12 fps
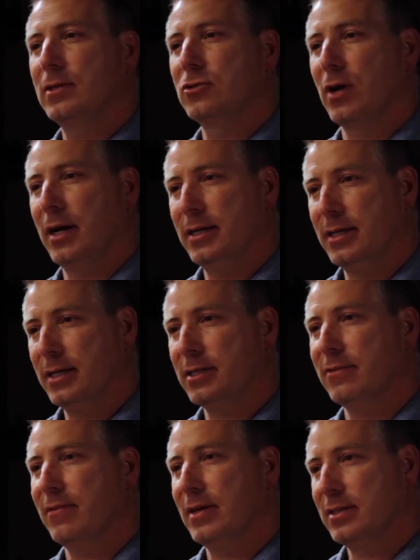we tried to get to,
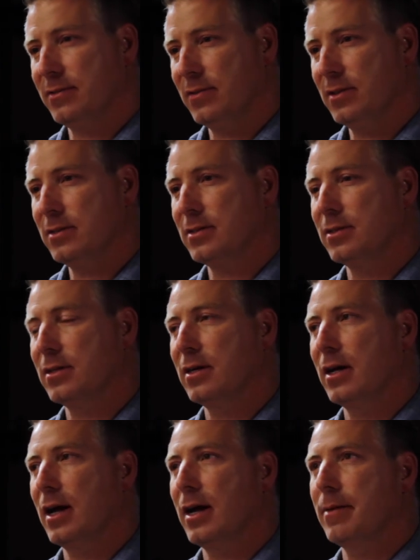to, get
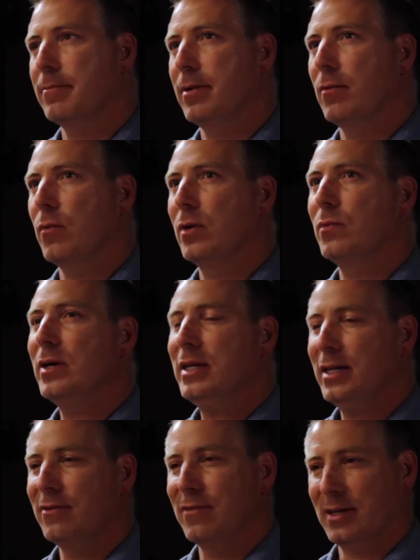festivals. Um, but when we
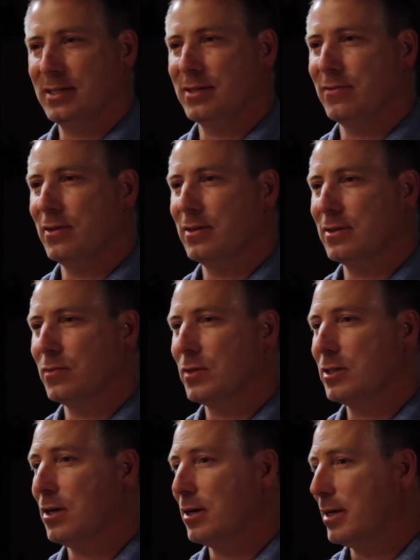did festivals, we're
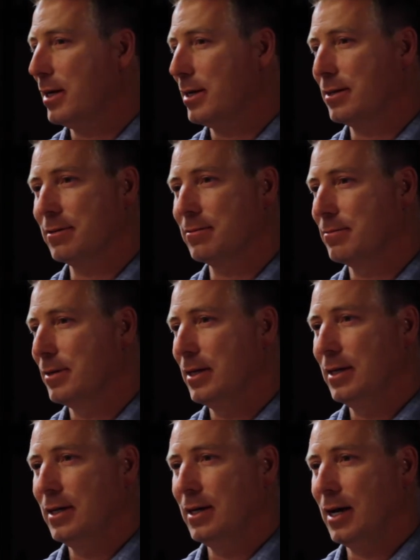talking
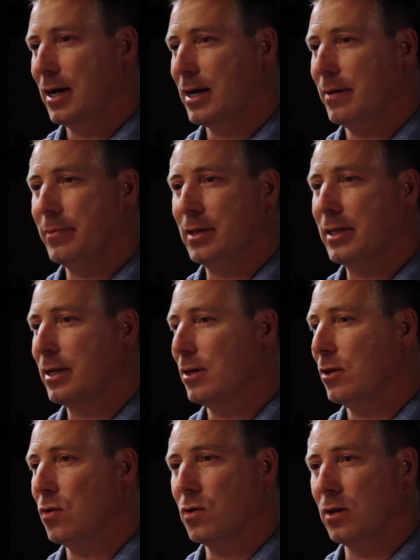a couple yeah.
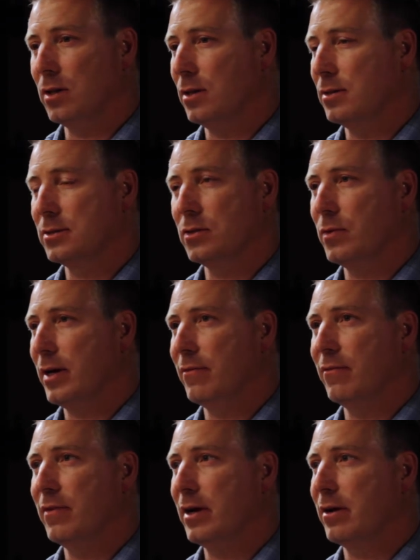little local, so we
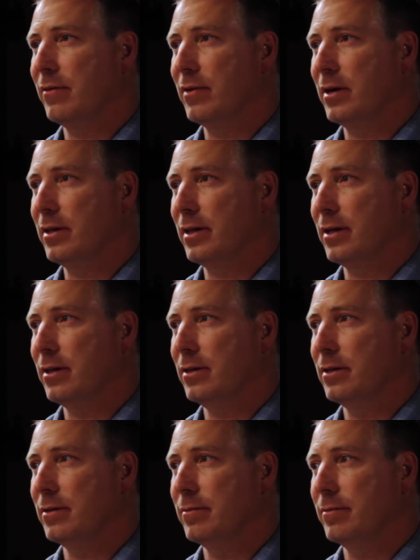have very very
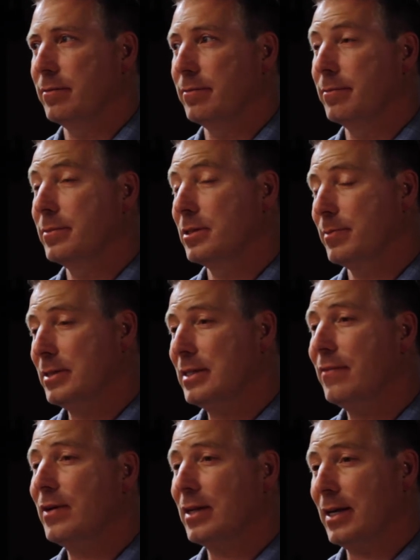little. Yeah
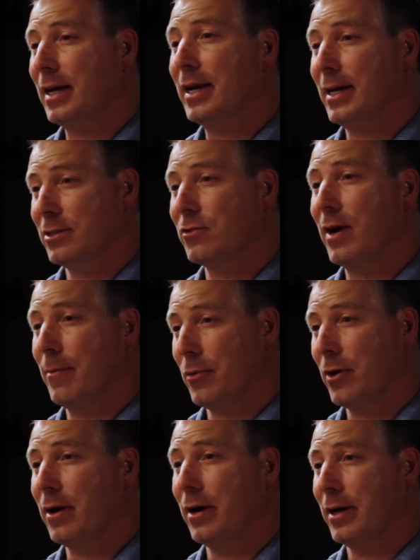specifically, and I guess Grande
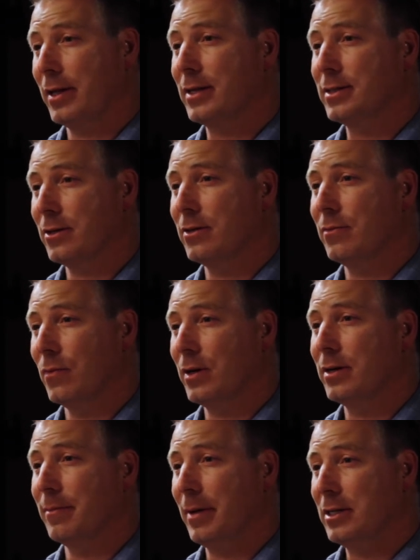Prairie, and that's a good
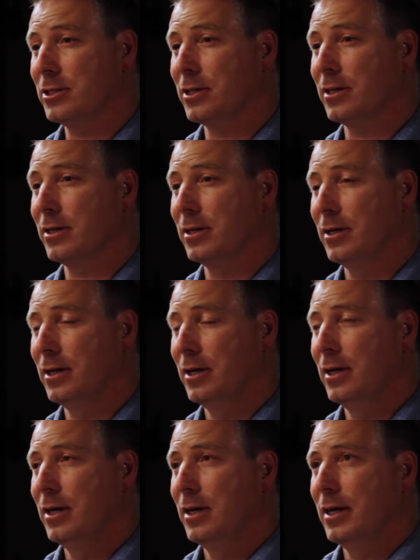one to mention,
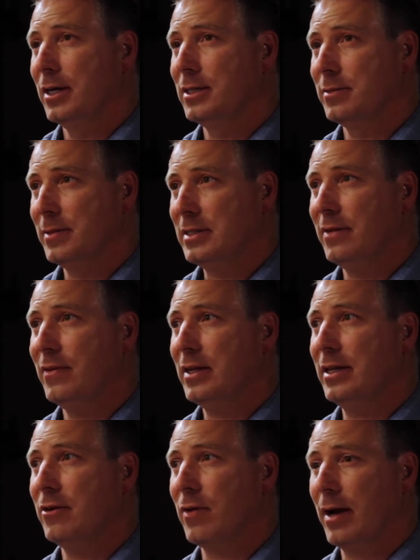mm-hmm. is
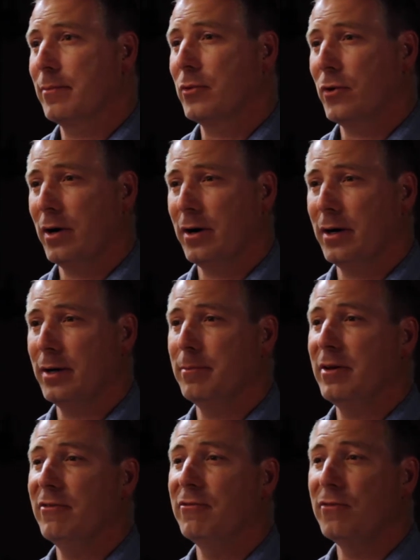specifically Grande Prairie
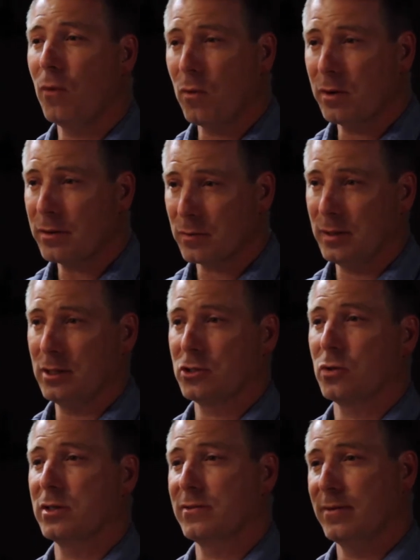before the Reel
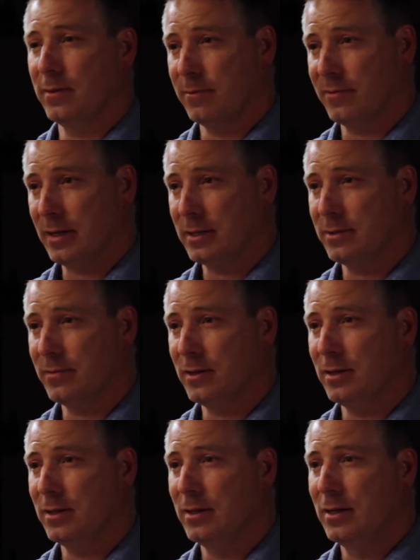Shorts Film
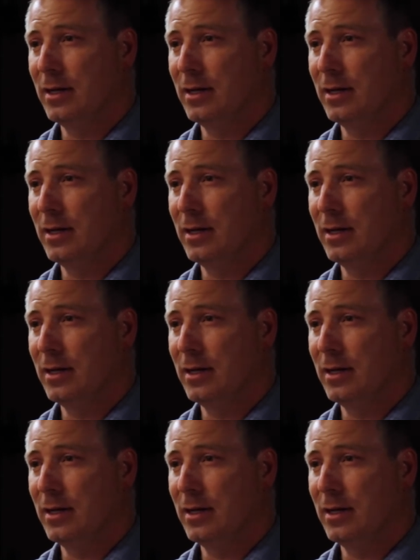Festival